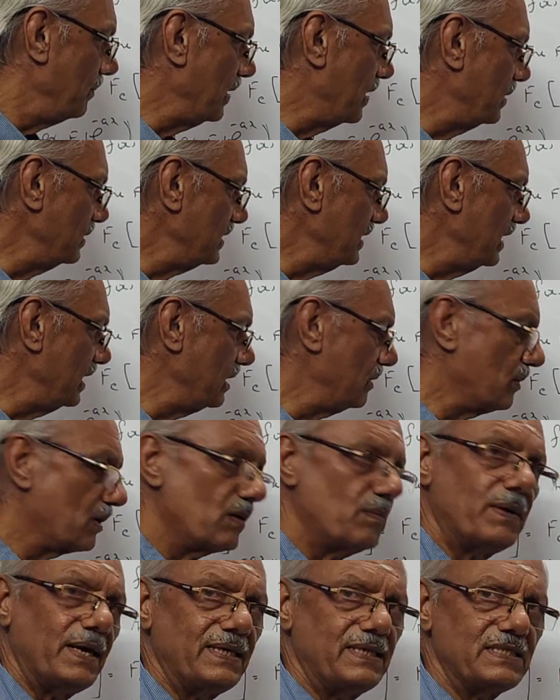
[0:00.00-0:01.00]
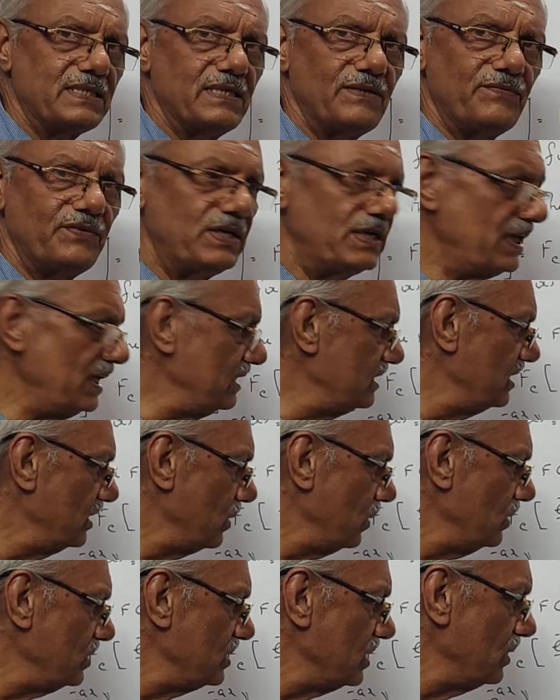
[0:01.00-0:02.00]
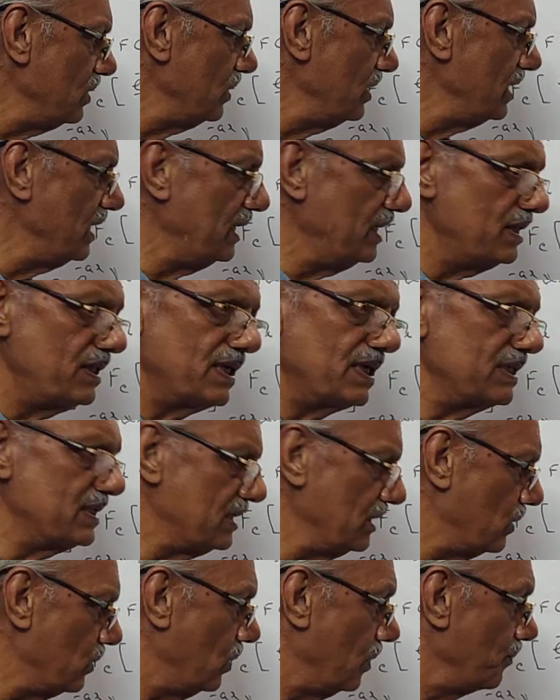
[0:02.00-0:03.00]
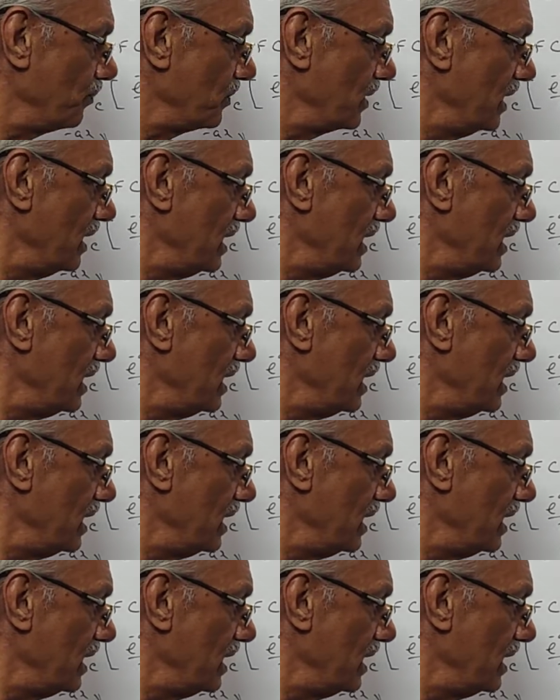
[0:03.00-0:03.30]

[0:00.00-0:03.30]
because e to the power of minus infinity is 0, 0 into anything is 0.